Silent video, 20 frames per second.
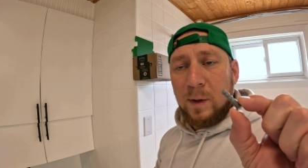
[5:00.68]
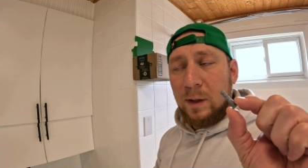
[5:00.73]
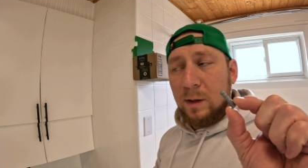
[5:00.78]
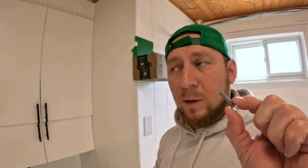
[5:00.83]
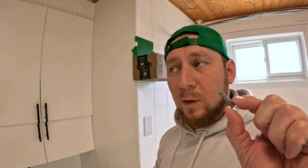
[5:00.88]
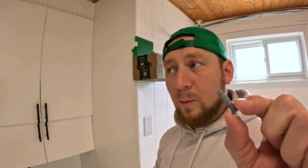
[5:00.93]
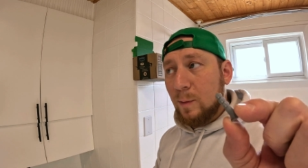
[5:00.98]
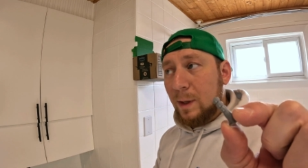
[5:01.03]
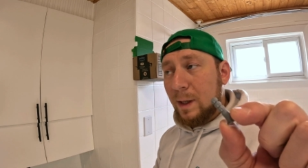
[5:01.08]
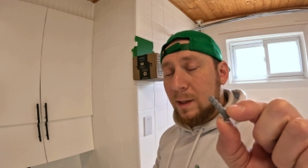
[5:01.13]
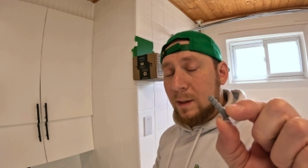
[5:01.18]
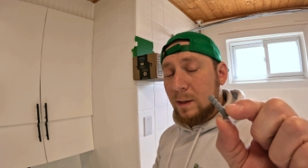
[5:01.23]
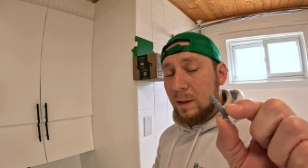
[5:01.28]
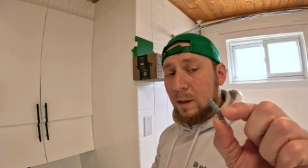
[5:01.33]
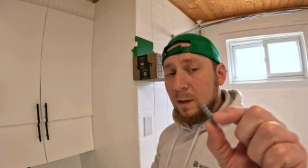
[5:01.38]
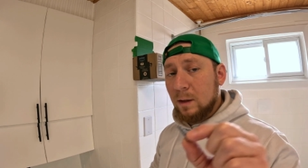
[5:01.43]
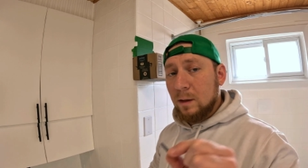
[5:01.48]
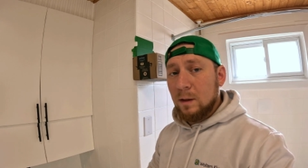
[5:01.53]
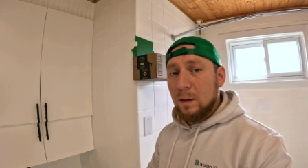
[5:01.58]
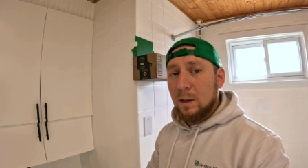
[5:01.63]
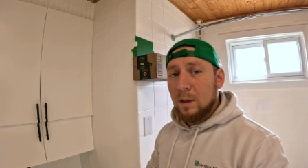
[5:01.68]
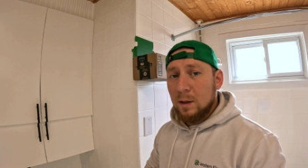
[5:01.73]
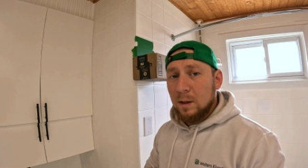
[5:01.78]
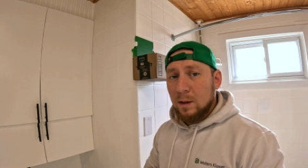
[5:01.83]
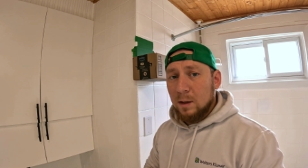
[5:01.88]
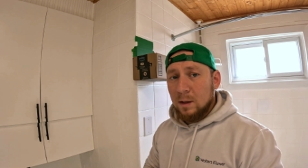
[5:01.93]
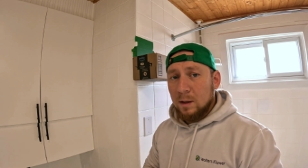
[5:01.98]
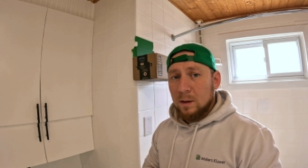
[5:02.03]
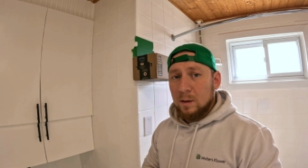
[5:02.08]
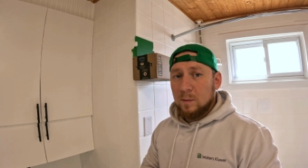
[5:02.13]
may not be ideal,
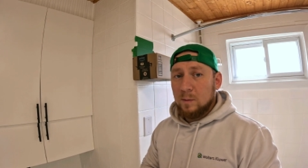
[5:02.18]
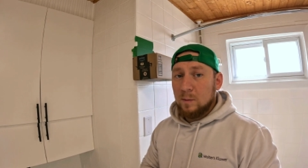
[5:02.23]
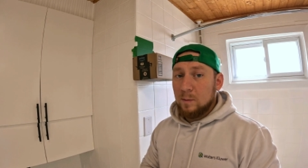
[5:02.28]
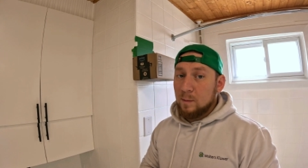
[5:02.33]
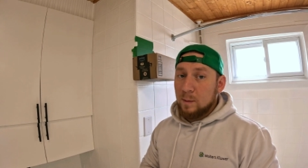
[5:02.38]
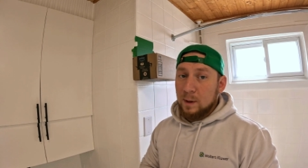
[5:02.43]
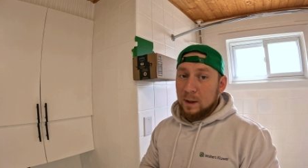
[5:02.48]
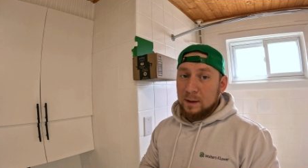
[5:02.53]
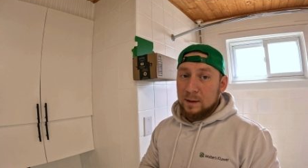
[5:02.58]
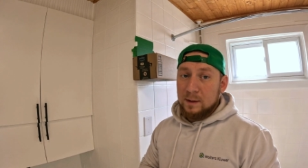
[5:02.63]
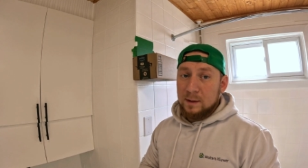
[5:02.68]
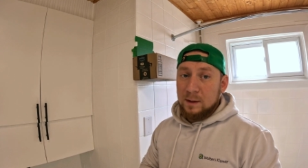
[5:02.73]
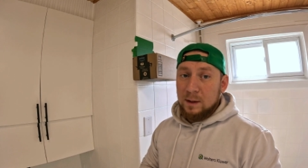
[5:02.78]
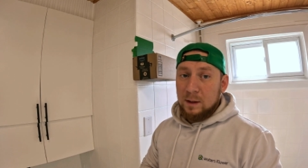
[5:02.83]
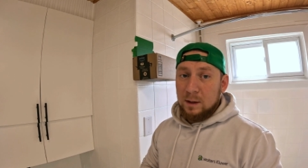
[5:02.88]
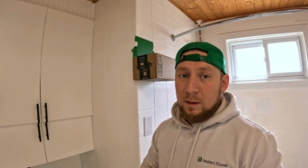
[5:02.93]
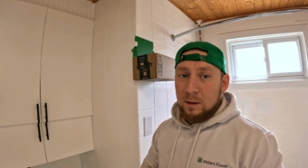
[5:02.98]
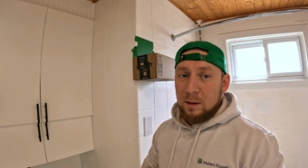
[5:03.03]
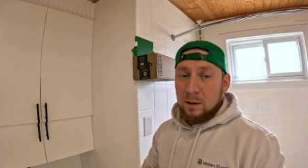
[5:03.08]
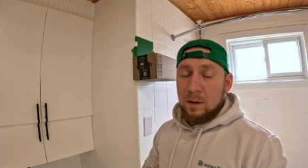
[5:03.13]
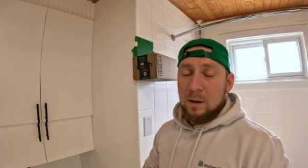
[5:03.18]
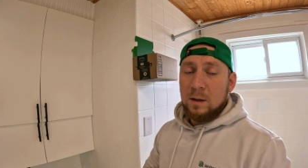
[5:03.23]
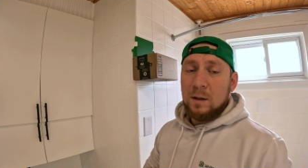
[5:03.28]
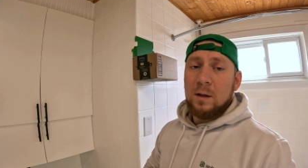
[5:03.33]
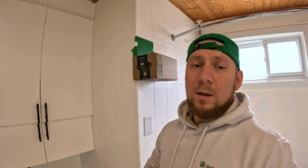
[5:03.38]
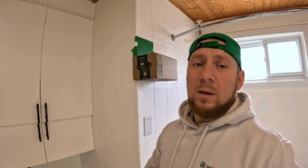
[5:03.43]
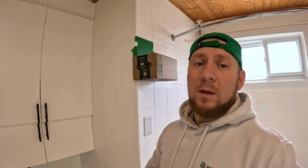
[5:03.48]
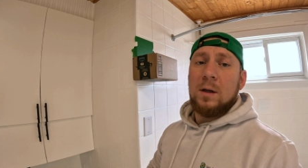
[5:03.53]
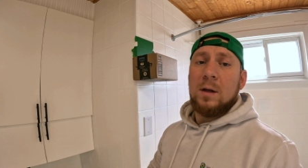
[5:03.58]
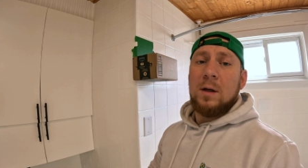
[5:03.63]
but still,
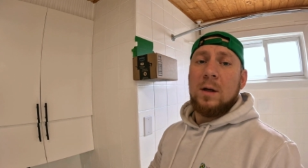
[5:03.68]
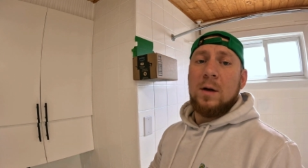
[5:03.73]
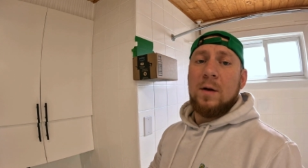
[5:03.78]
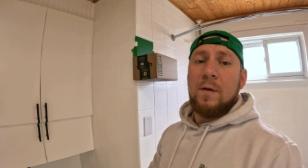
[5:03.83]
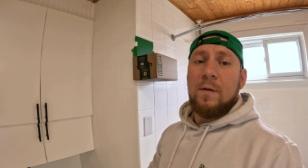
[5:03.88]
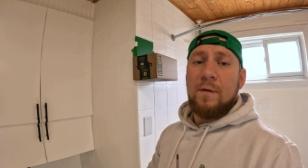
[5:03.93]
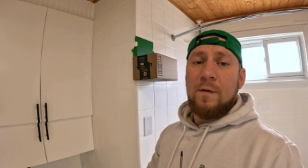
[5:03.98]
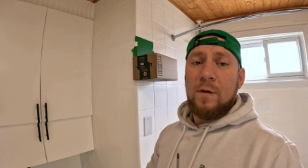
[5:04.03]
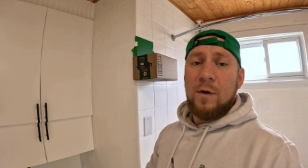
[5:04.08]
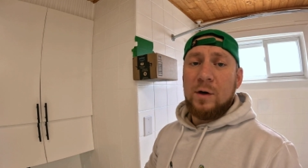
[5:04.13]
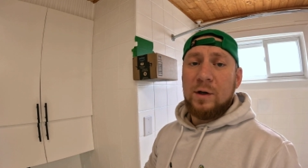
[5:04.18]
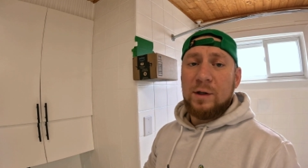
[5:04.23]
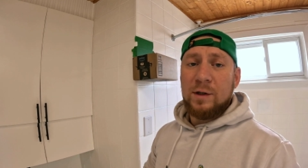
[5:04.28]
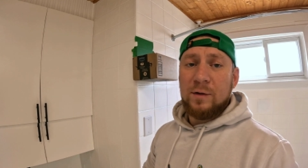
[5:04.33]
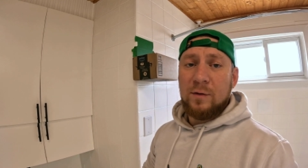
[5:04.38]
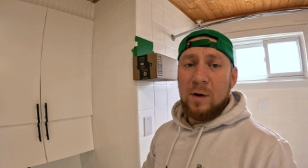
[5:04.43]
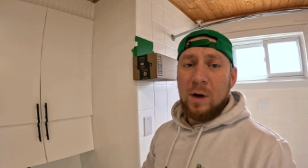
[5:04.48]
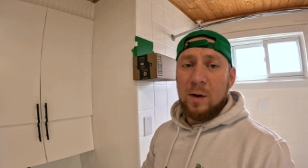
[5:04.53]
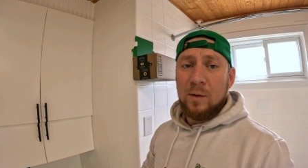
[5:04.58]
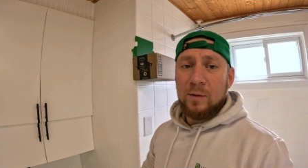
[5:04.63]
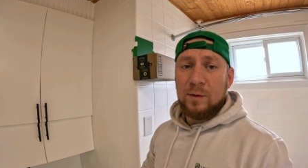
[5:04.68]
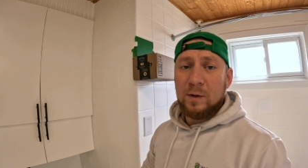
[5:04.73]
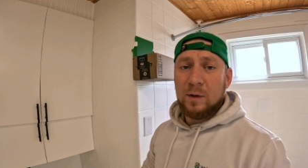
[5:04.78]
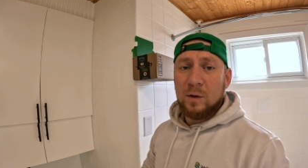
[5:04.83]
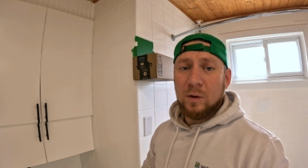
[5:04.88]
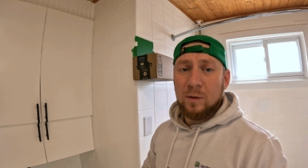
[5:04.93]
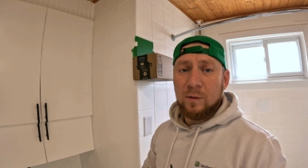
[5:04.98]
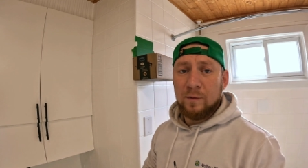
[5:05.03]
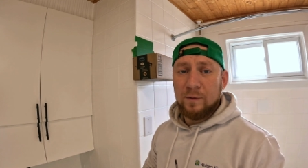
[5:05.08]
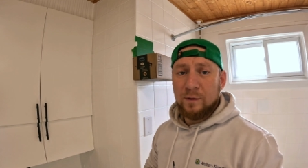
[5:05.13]
first round
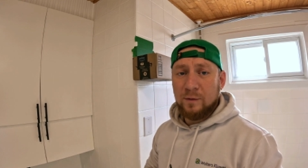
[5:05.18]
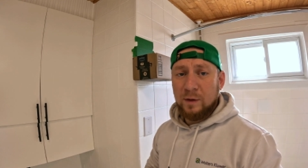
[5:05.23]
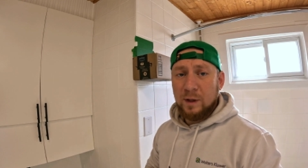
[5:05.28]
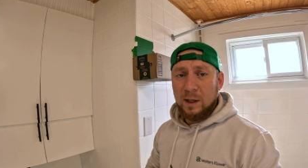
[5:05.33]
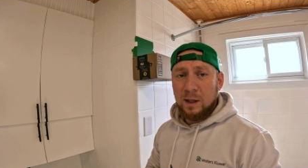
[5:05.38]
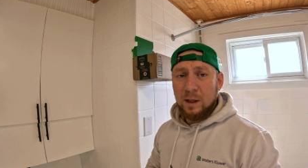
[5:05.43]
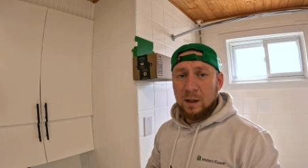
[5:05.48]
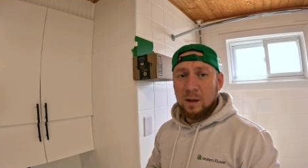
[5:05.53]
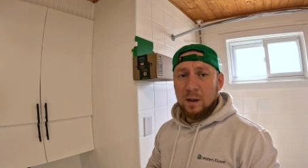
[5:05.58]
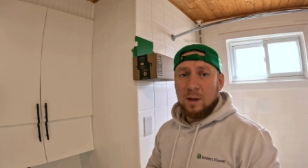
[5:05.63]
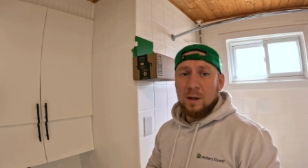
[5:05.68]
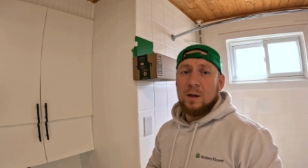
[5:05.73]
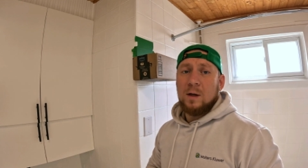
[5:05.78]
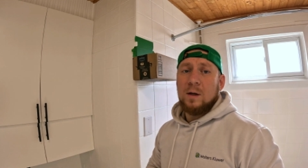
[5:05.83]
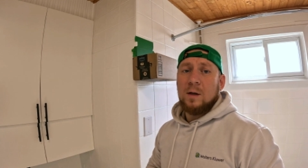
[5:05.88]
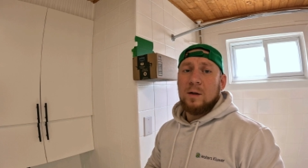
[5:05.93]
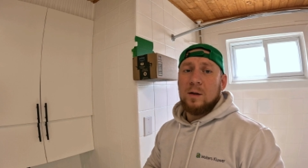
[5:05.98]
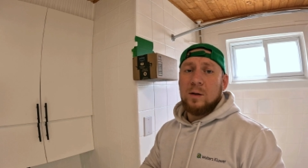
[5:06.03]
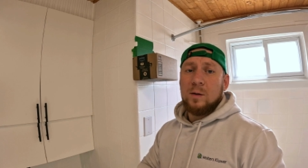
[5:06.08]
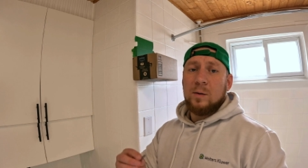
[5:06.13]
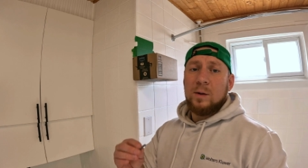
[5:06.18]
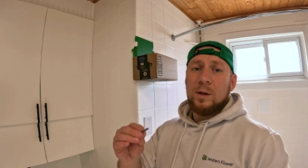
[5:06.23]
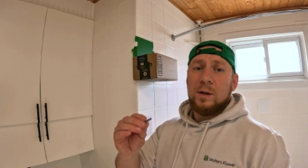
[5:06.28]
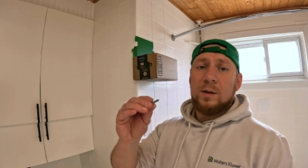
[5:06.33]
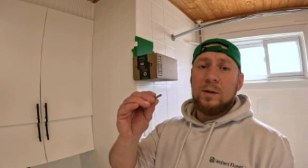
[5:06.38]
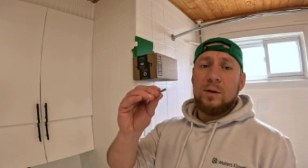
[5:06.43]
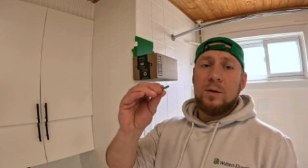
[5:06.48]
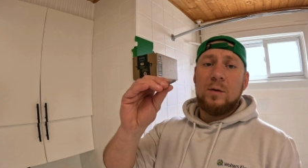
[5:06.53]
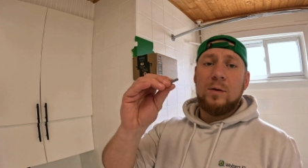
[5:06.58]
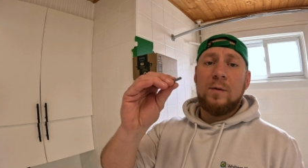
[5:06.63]
of drilling you
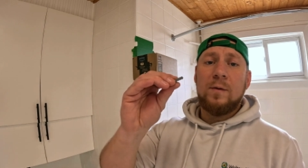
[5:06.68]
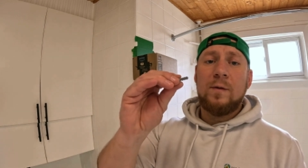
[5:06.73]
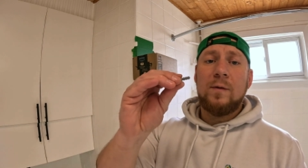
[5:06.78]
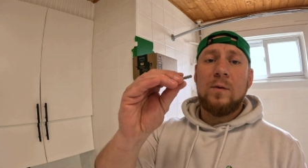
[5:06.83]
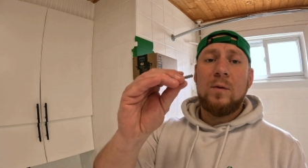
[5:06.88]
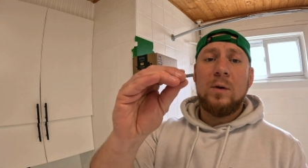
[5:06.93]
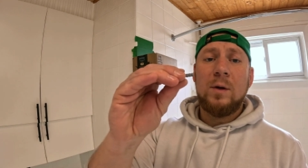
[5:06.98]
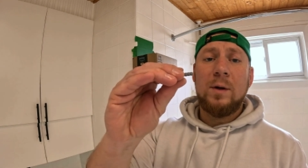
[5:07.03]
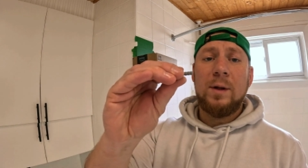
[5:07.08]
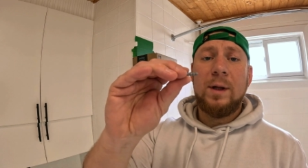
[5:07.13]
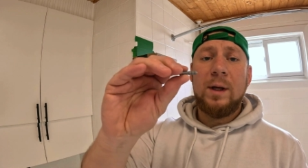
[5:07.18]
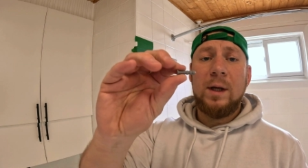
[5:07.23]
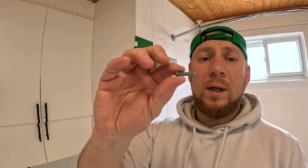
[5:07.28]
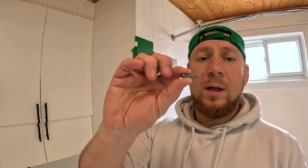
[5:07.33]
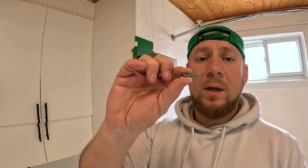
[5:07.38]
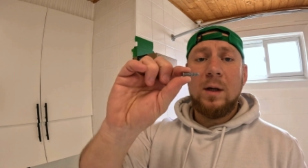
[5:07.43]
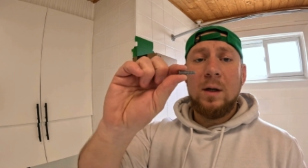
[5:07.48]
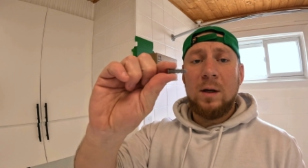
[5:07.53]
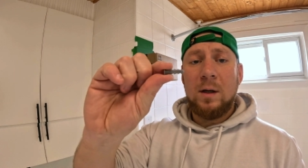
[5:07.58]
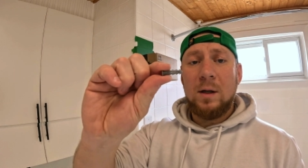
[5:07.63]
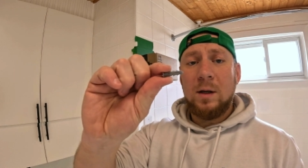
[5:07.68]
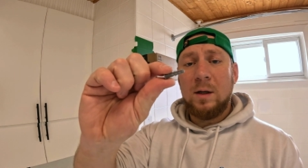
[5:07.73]
want to do for the